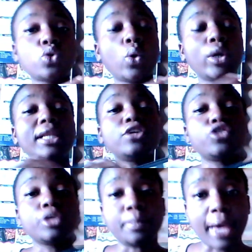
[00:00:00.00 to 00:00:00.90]

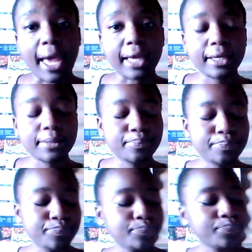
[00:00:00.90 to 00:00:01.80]
toiletry bag.
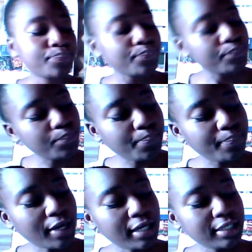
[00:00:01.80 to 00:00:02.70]

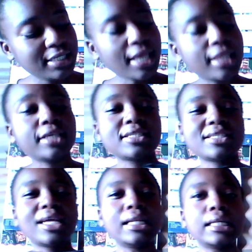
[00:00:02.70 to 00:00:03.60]
But this
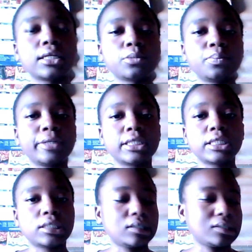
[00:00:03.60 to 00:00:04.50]
is a little
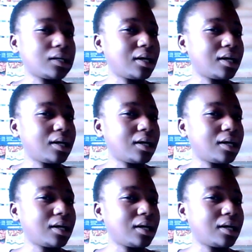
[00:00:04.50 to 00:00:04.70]
bit